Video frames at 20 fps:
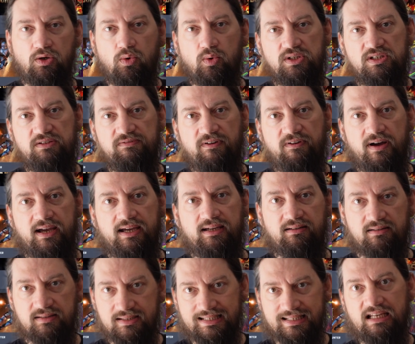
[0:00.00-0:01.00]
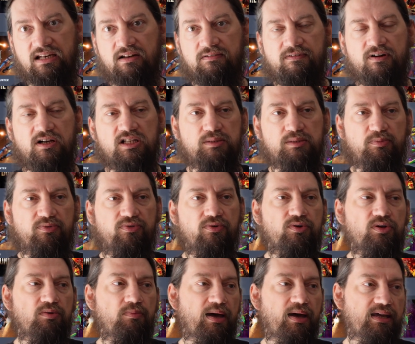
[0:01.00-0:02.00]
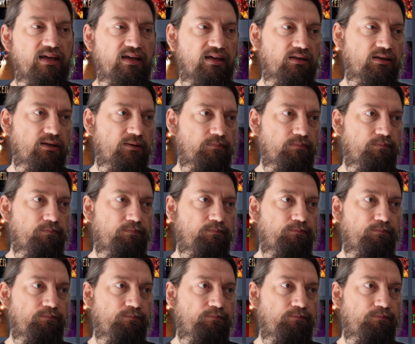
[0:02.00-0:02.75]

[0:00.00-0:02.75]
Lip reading: quantify and see in advance before you pay in.